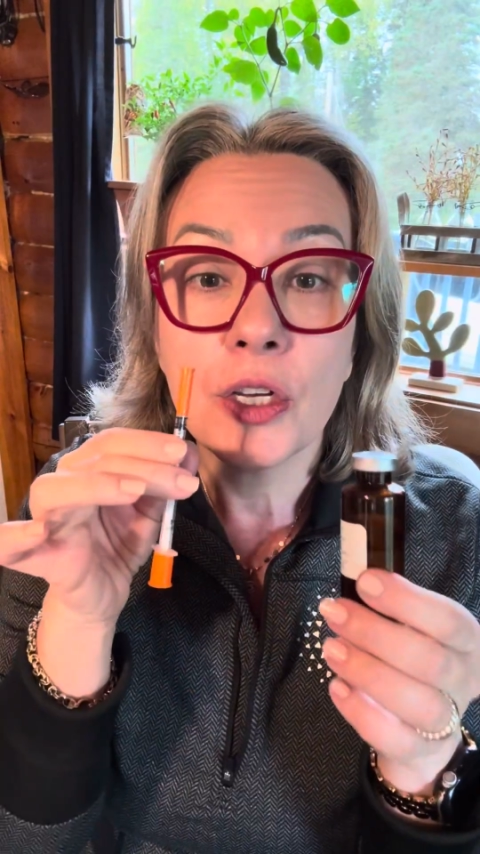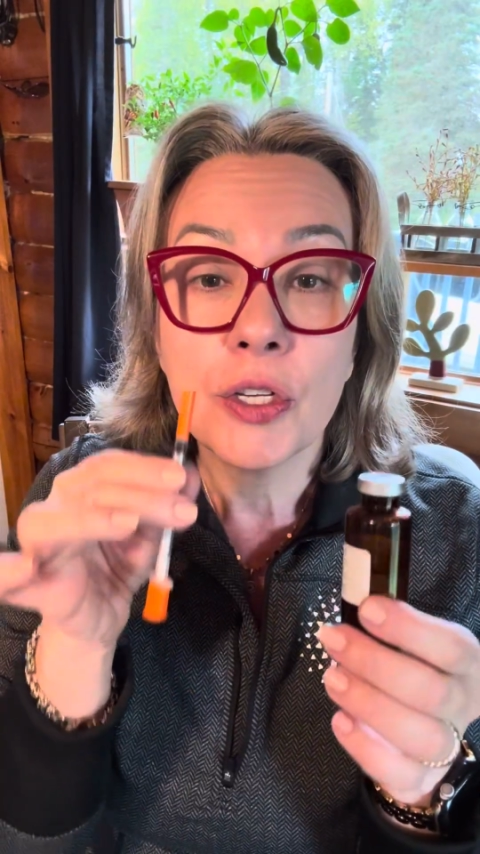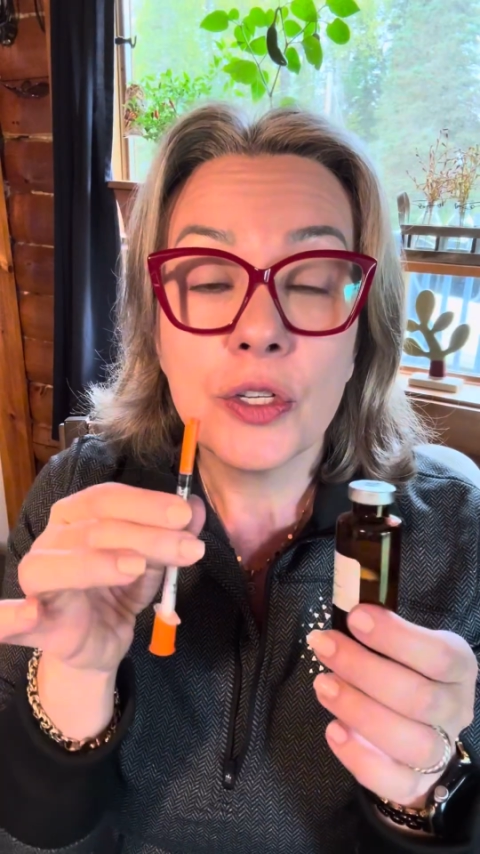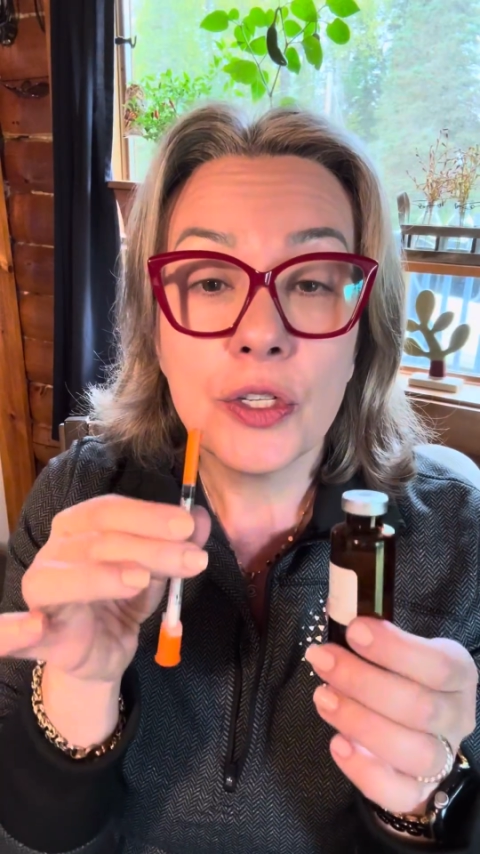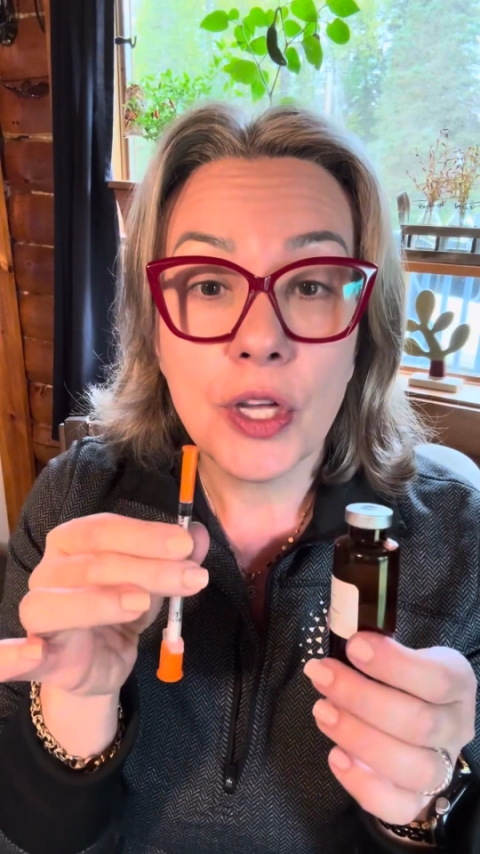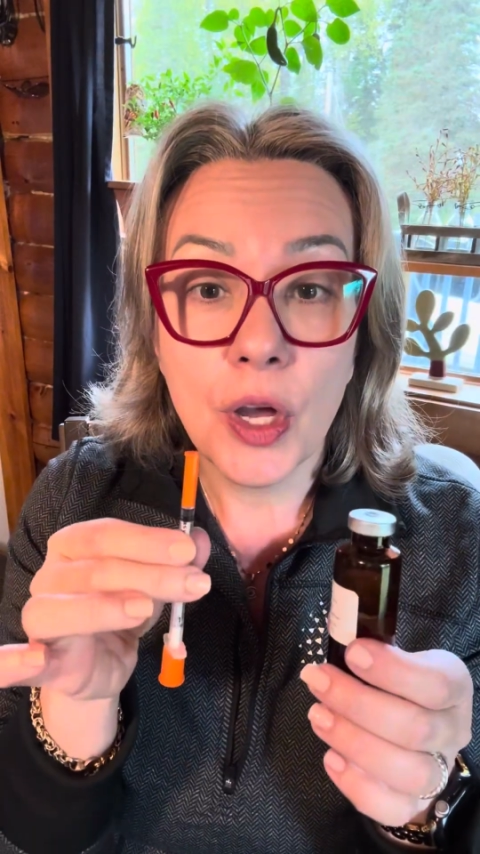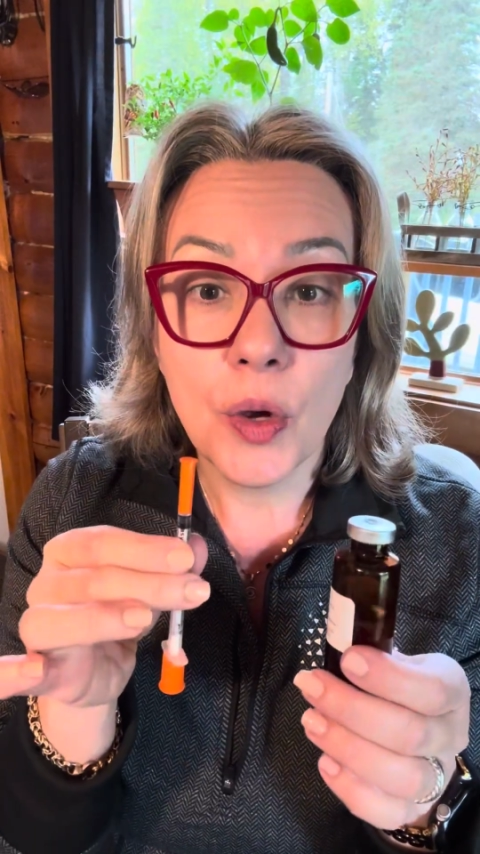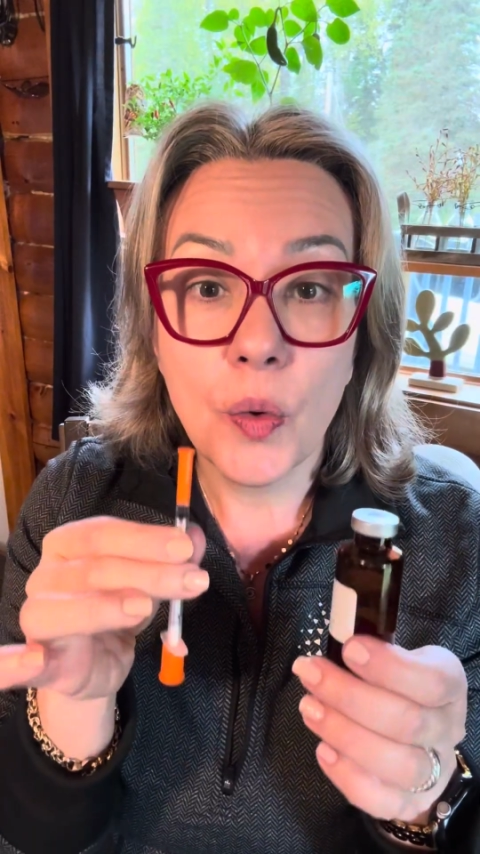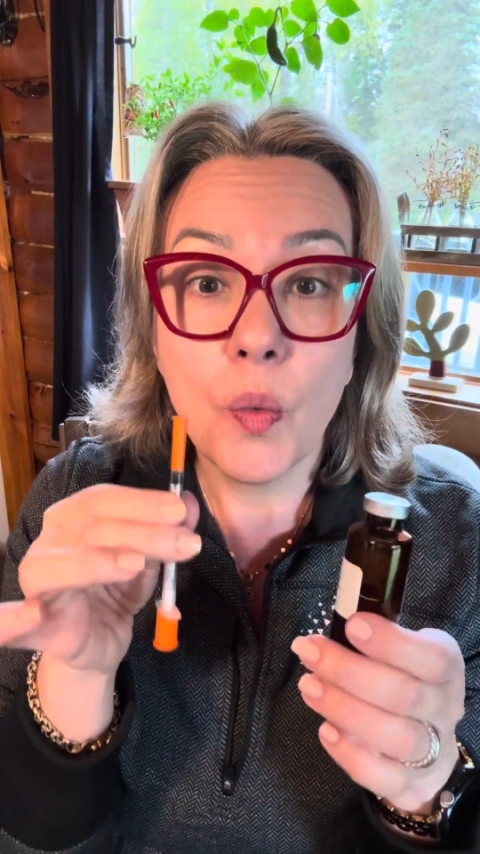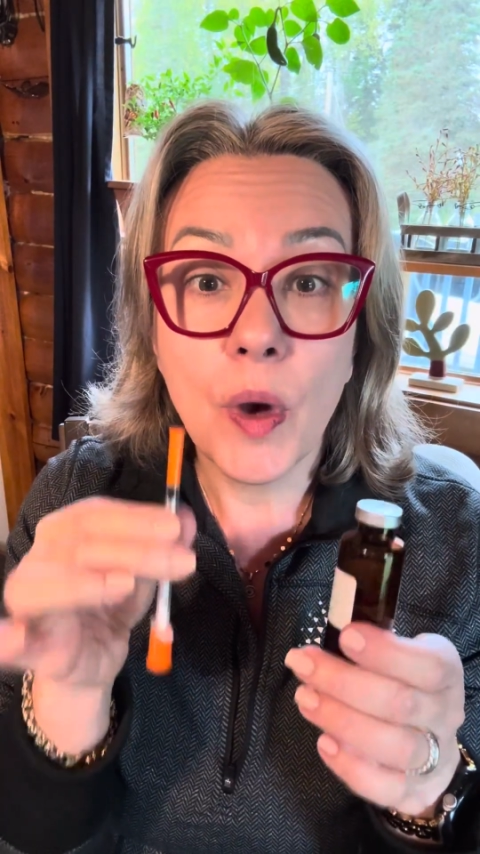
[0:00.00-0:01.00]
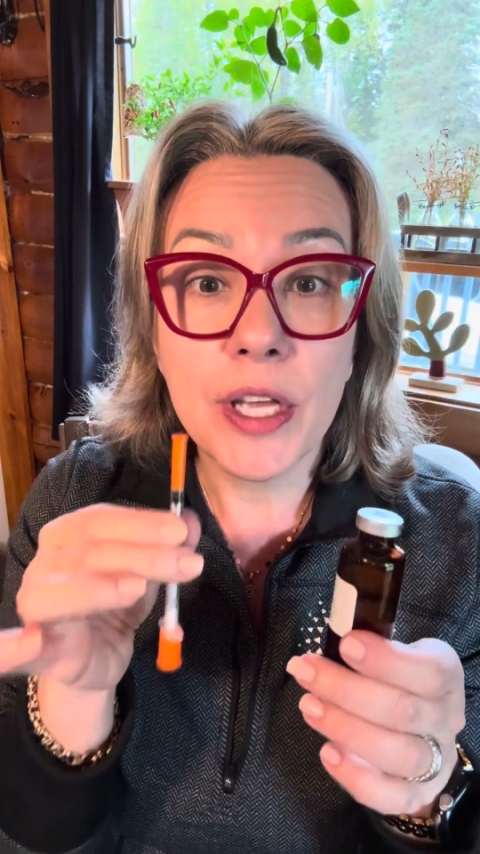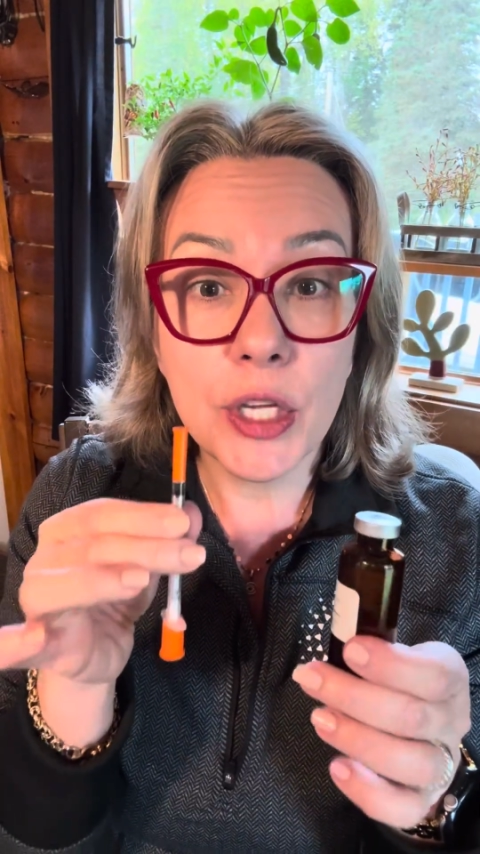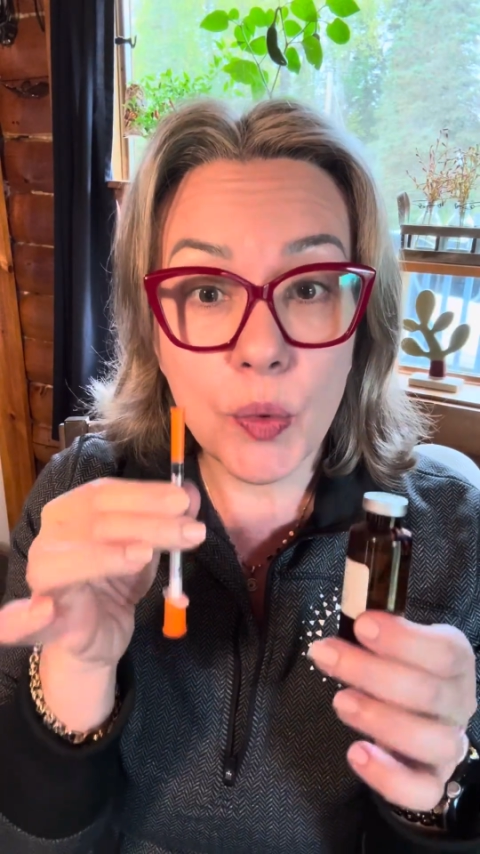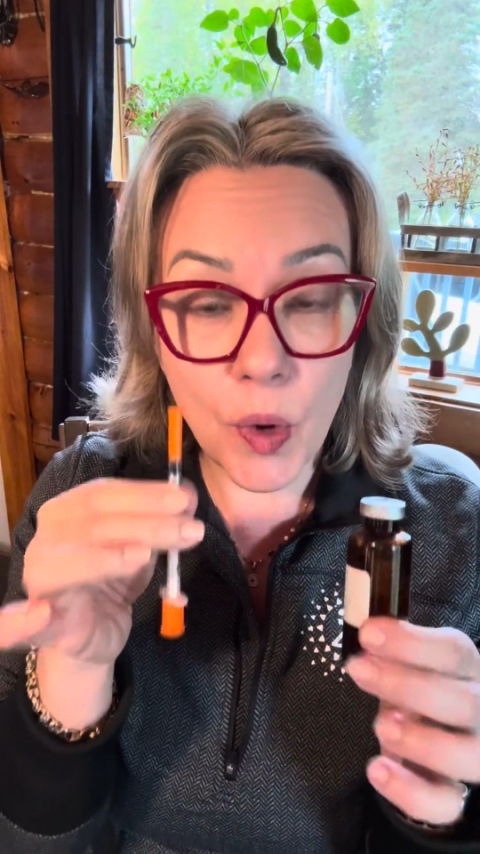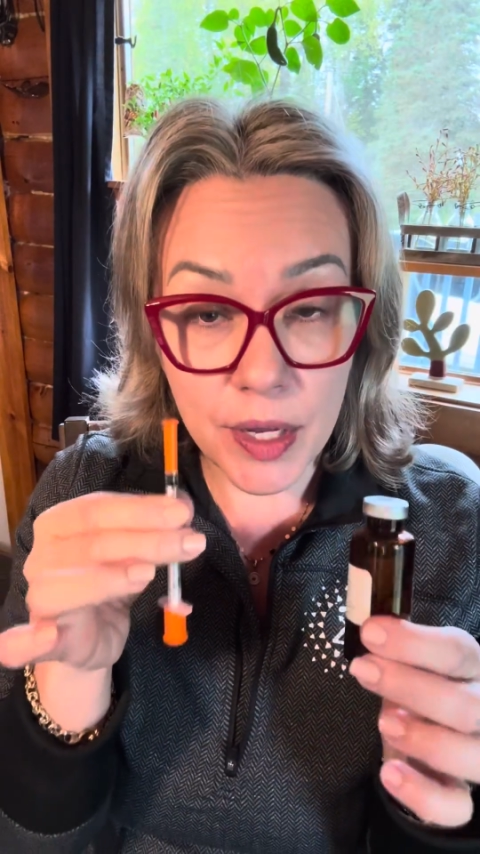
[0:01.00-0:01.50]
So what
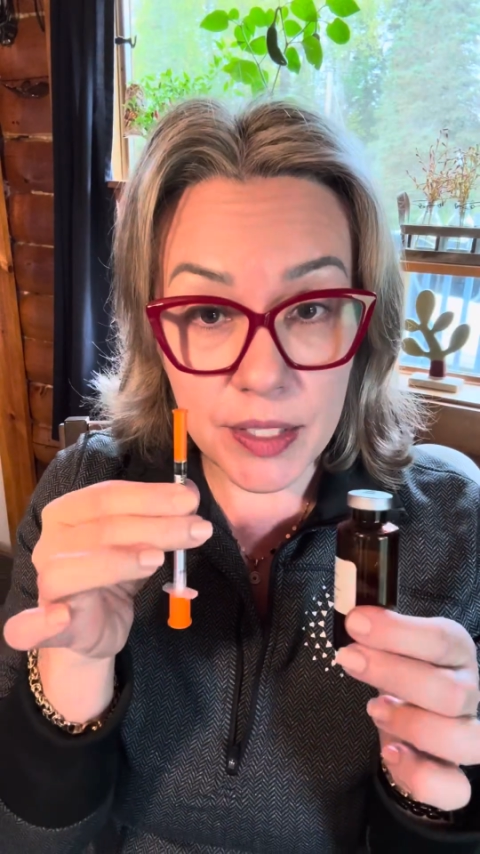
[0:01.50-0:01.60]
you want